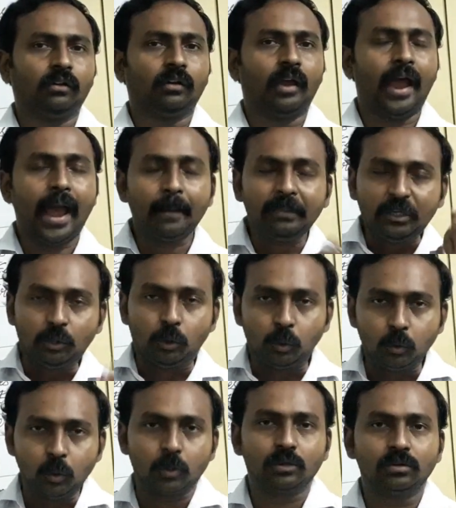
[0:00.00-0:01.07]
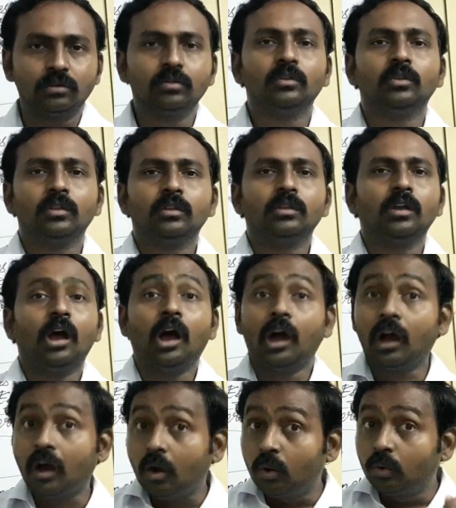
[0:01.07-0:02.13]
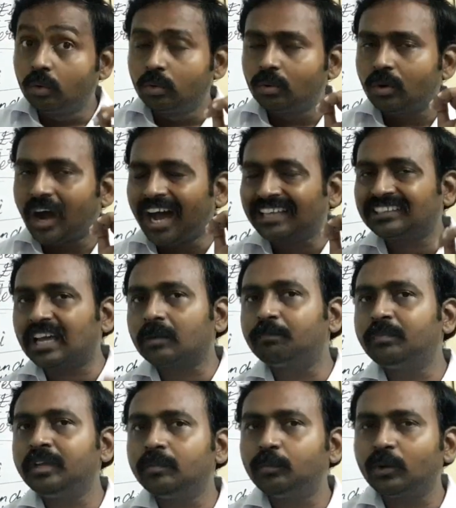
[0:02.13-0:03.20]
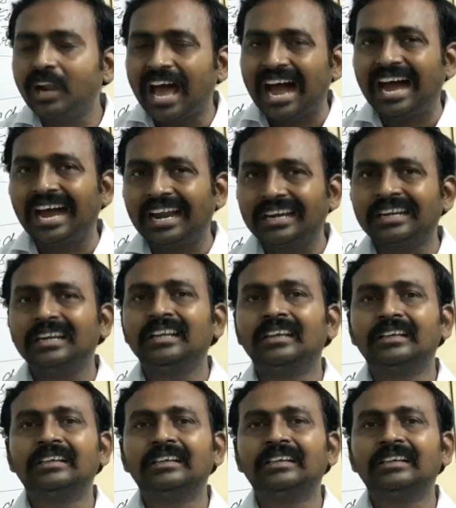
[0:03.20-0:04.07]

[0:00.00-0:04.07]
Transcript: habit to know how other people are